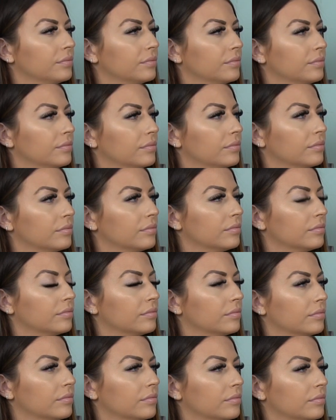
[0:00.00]

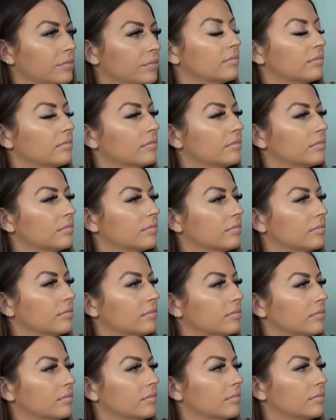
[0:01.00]

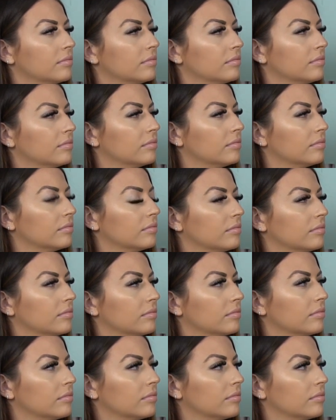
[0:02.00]

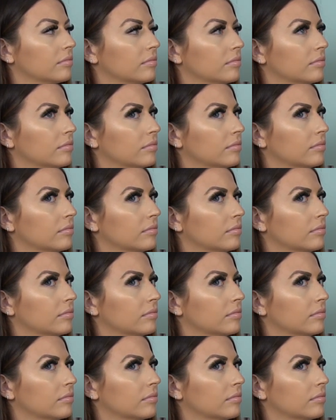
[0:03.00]
The person shown says nothing.